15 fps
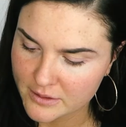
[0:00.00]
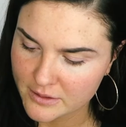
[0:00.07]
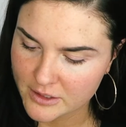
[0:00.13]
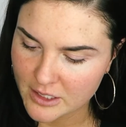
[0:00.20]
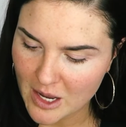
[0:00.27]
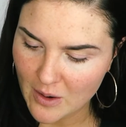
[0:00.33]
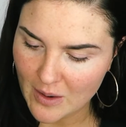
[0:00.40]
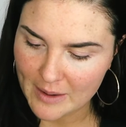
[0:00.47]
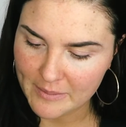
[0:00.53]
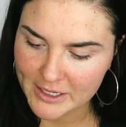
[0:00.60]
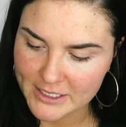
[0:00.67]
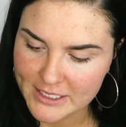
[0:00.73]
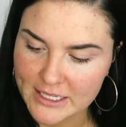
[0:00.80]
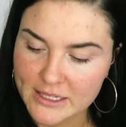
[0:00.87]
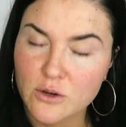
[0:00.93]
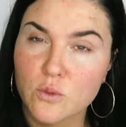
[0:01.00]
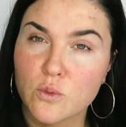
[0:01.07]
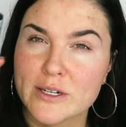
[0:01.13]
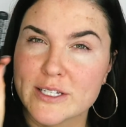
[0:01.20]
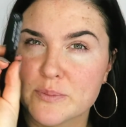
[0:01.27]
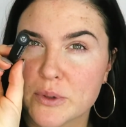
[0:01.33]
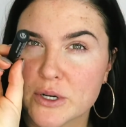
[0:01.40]
So I'm gonna take the
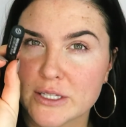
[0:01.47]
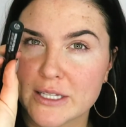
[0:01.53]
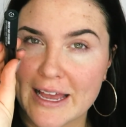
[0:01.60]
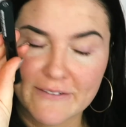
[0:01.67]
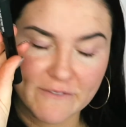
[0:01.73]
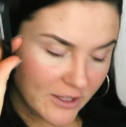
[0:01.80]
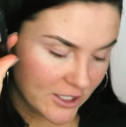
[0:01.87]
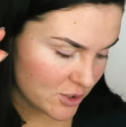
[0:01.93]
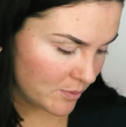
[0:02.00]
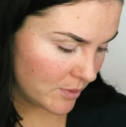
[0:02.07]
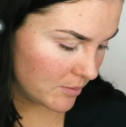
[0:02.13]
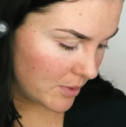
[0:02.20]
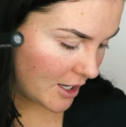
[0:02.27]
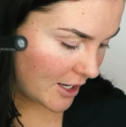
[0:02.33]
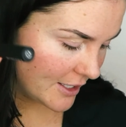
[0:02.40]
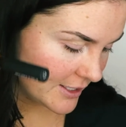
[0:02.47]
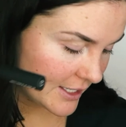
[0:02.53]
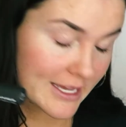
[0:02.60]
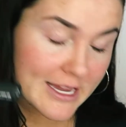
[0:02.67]
Whisper Light Flexible Bond.